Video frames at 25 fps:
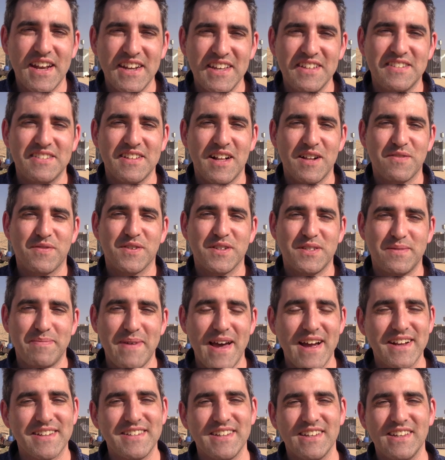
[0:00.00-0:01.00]
any
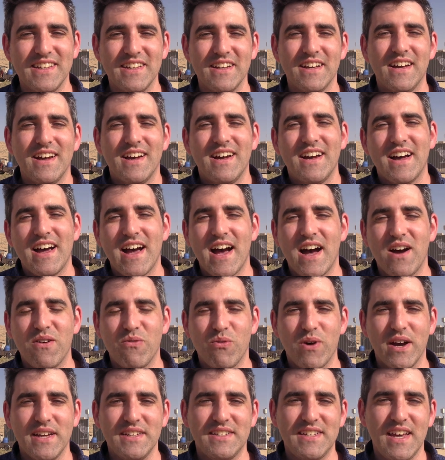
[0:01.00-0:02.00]
self-respecting uh,
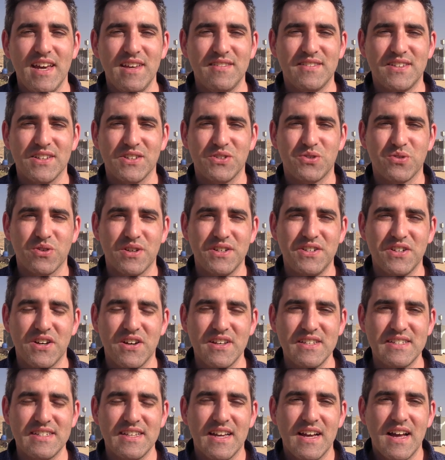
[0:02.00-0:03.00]
wine tasting tour
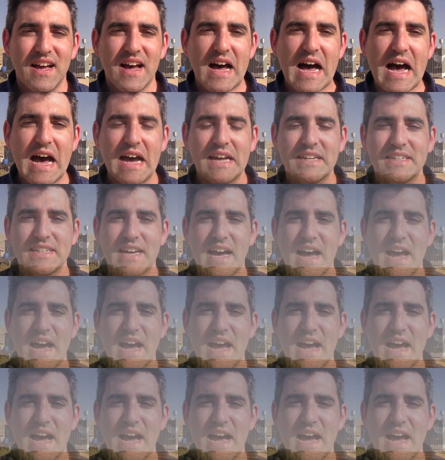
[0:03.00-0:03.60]
does. And